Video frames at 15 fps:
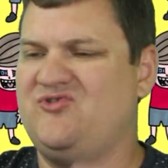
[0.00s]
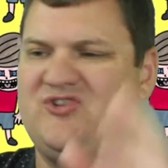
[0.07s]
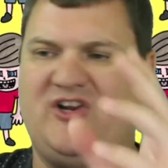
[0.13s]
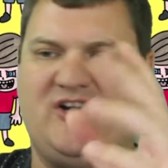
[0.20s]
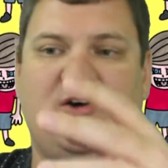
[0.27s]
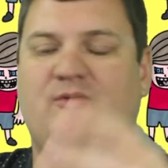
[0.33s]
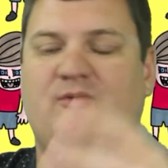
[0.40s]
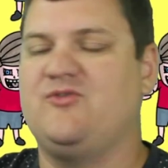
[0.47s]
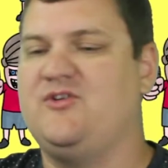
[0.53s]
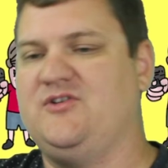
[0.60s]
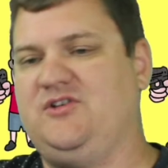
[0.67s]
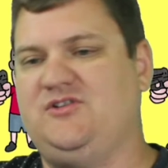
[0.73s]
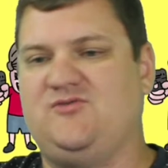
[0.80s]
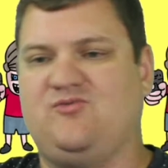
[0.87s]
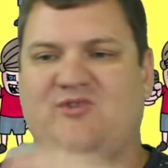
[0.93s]
you know,
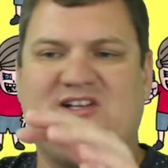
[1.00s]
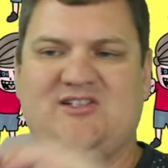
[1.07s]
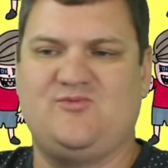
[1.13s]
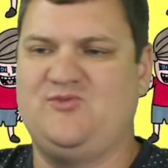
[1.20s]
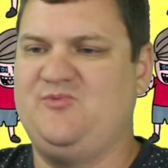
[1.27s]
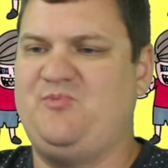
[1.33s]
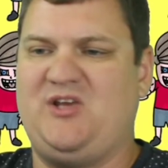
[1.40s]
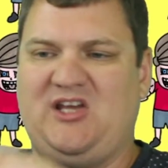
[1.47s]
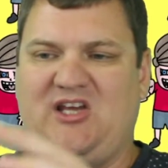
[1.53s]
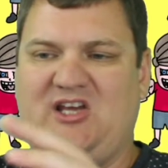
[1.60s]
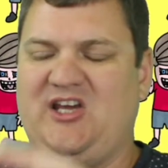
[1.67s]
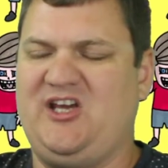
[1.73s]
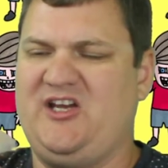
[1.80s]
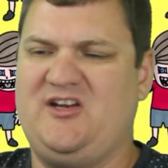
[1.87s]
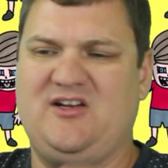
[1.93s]
rinse and
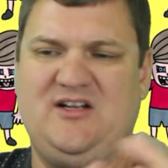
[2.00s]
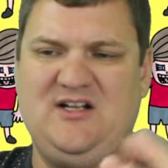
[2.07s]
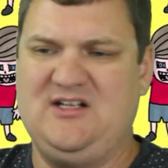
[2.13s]
repeat,